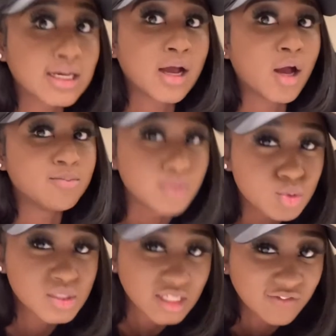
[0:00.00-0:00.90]

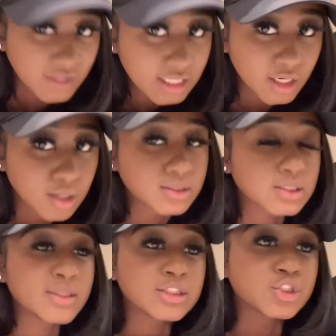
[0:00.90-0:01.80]
music videos.
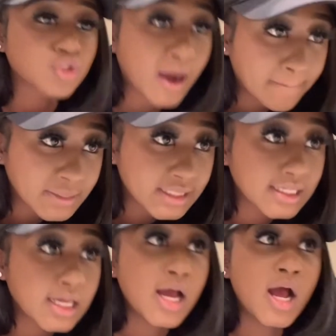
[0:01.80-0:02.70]
So he's dropping
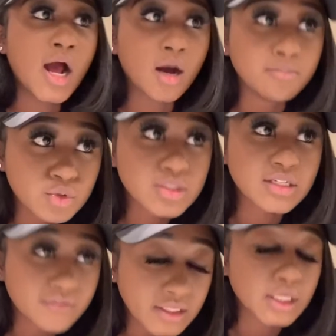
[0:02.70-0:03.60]
a
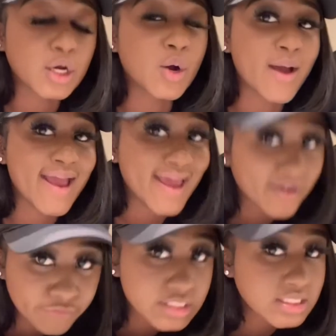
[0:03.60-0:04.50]
music video
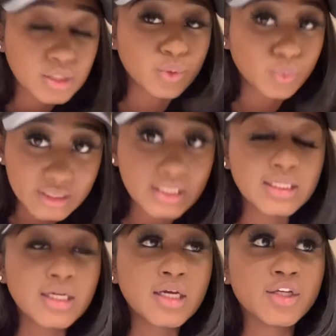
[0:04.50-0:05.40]
every single
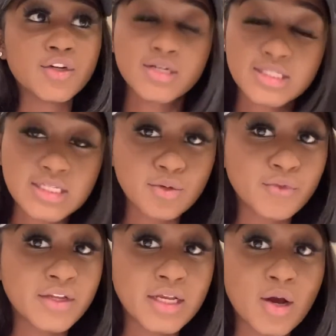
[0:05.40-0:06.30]
week you're going to see a new
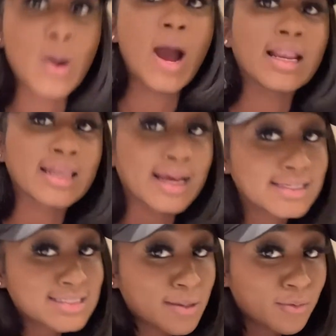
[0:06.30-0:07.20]
video. Like
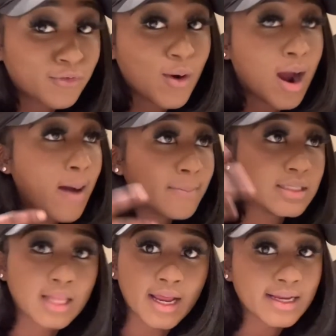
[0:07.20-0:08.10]
you said before, I'm
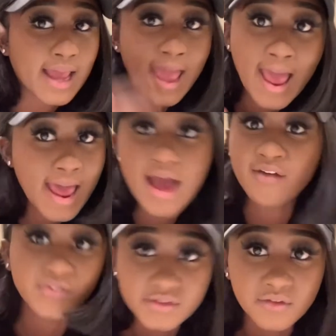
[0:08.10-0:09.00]
in like
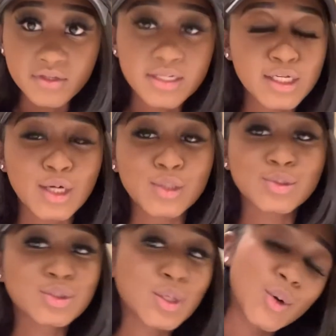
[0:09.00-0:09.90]
half of the
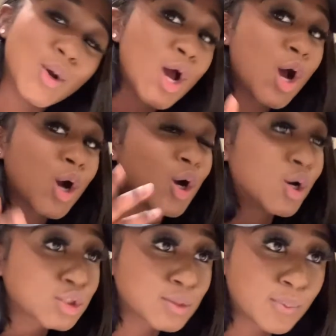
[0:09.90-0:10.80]
videos. So
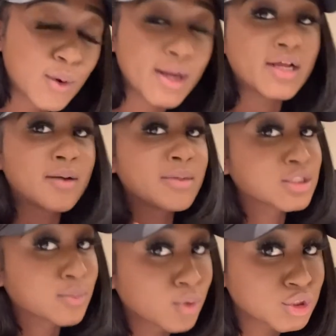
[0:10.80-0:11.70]
go support him and
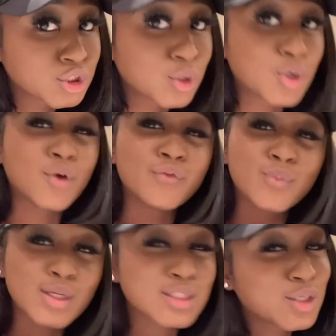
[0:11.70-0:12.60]
support your girl. If you
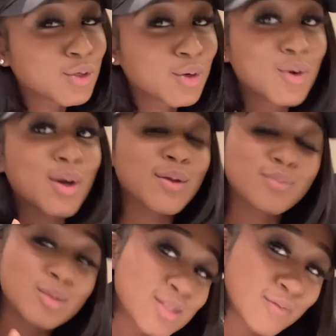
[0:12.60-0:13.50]
want to see your girl in a
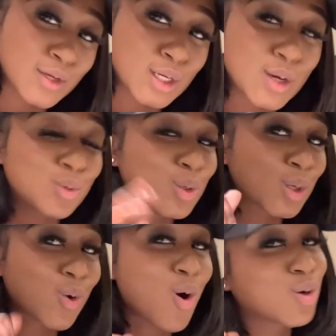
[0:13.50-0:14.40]
music video
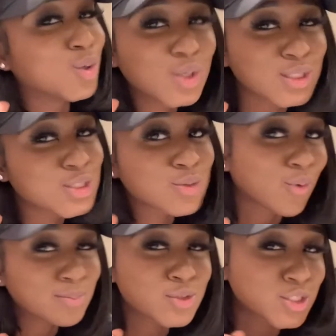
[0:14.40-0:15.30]
looking all good and
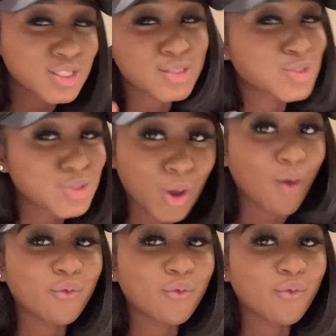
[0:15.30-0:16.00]
scrumptious and stuff,